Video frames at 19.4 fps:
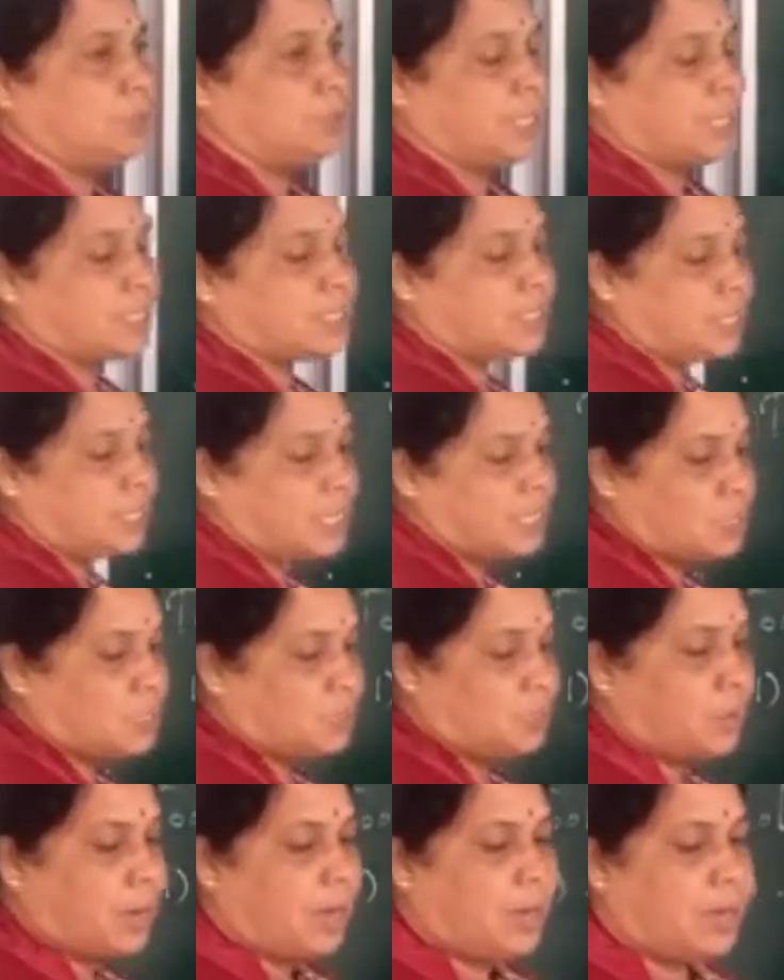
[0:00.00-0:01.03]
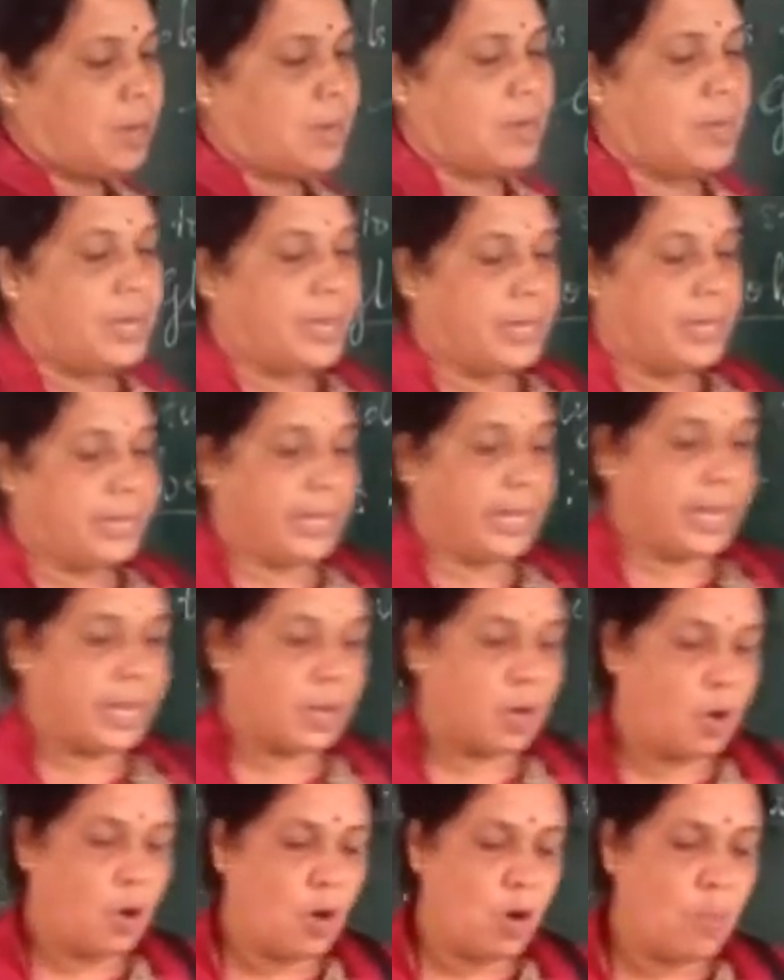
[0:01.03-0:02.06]
Yes, dear student,
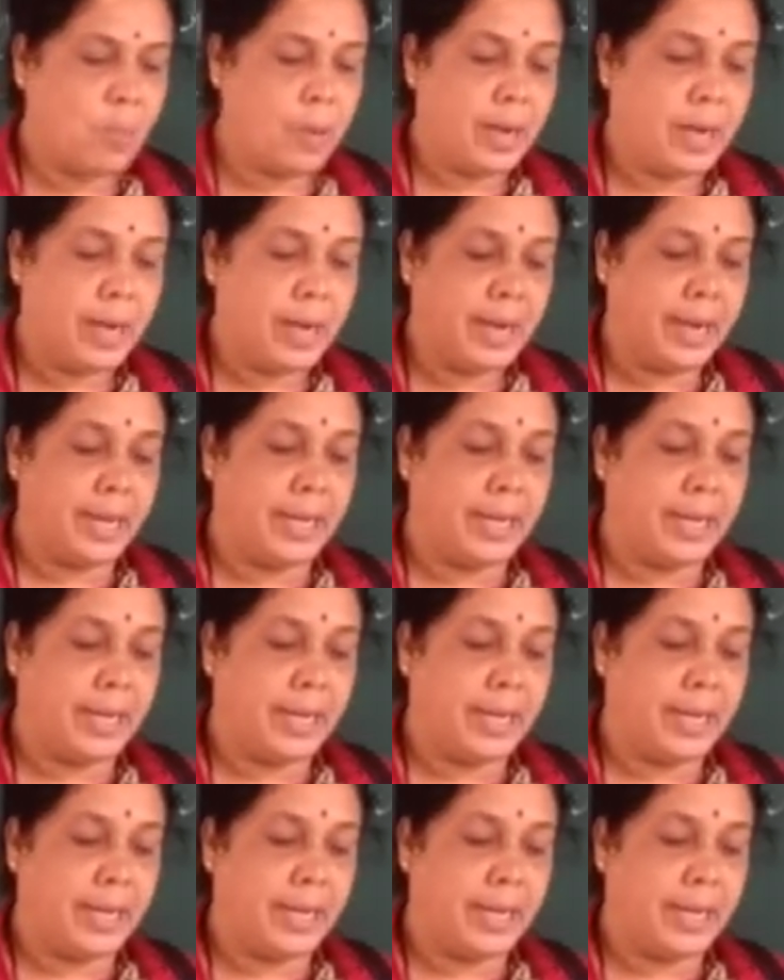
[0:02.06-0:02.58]
here globe,